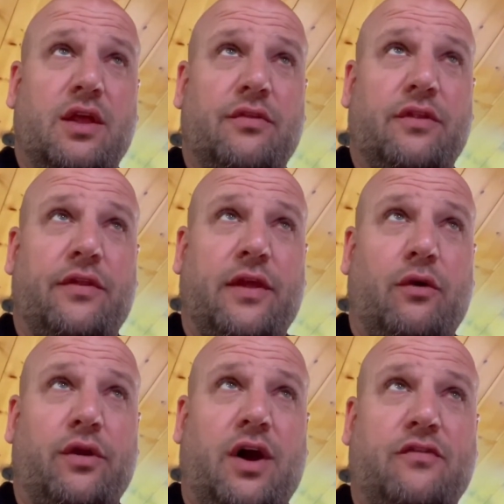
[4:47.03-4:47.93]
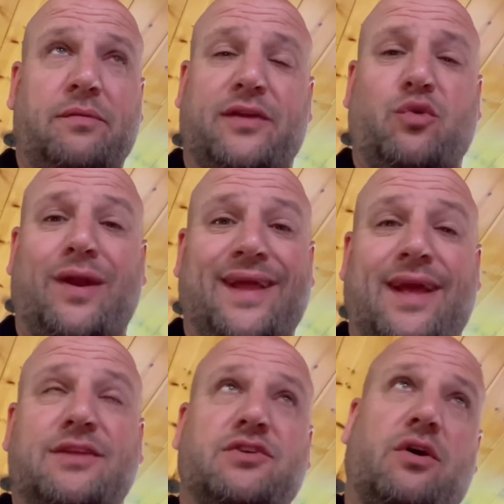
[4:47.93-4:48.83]
and they only offer like
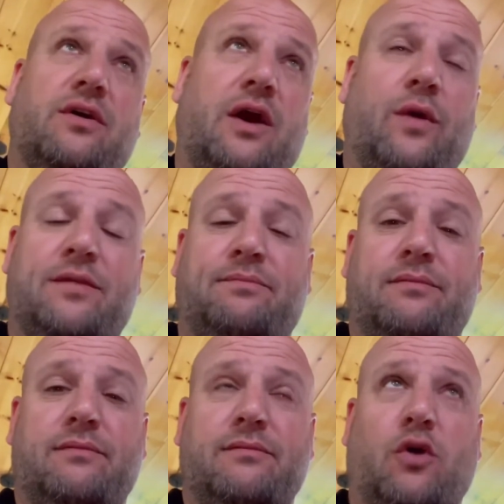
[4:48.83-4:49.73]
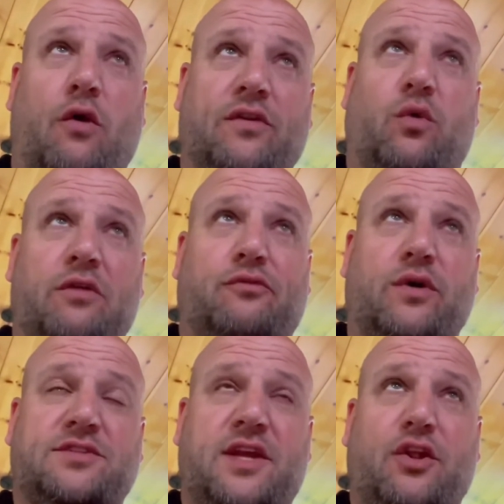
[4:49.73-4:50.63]
28. So I went over to
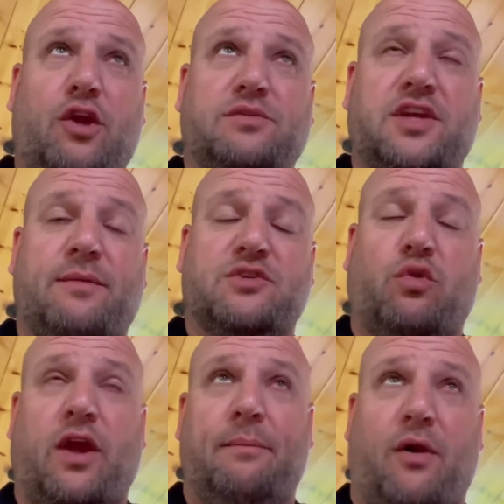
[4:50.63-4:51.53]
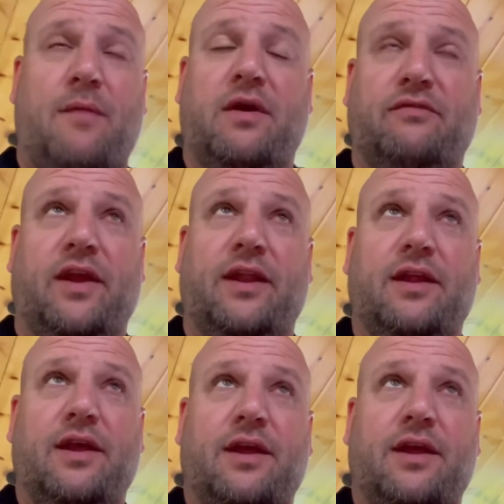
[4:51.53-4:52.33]
114 Herb Chambers, where I bought my van,